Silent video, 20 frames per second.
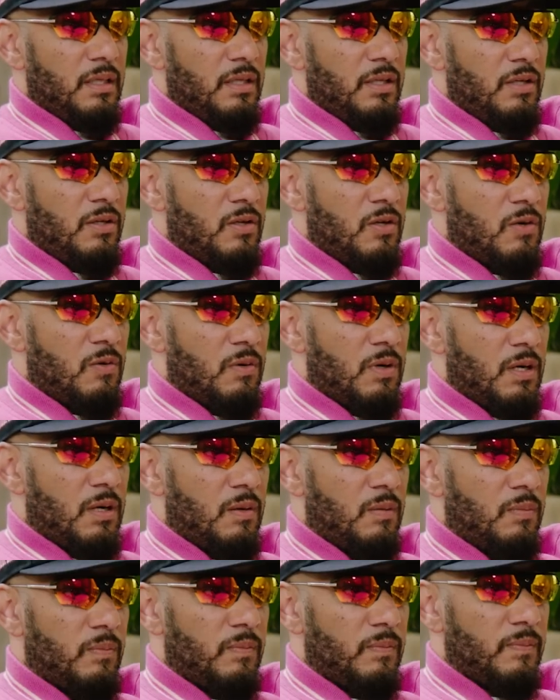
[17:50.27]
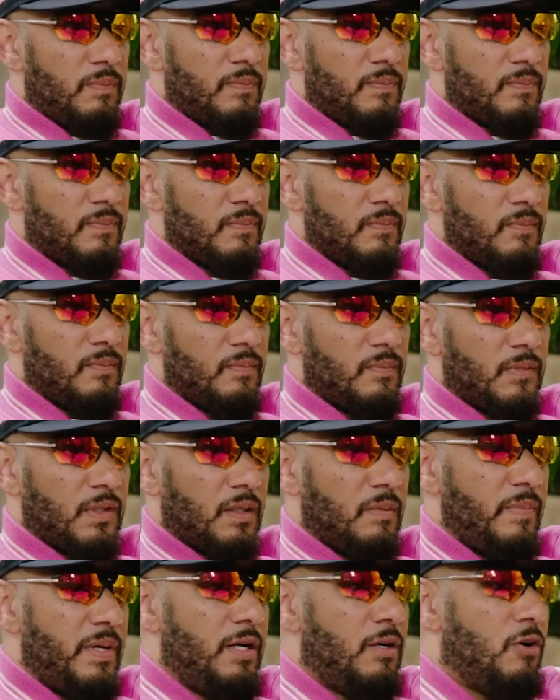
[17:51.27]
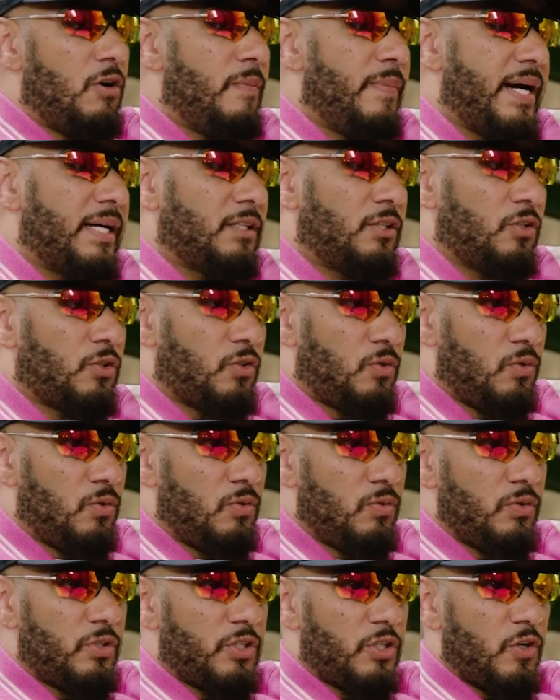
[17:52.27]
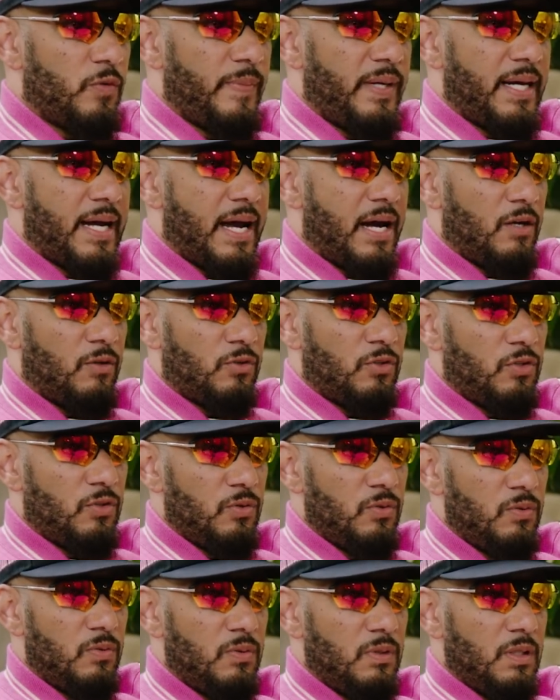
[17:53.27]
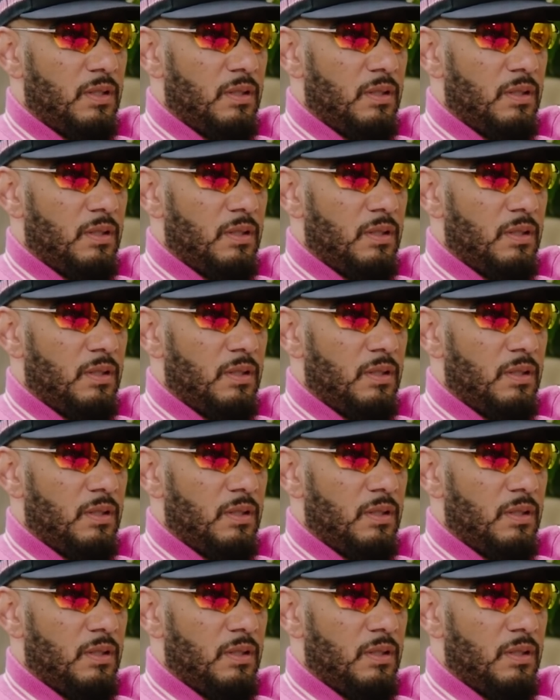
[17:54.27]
You know, um, me going back to school showed me how to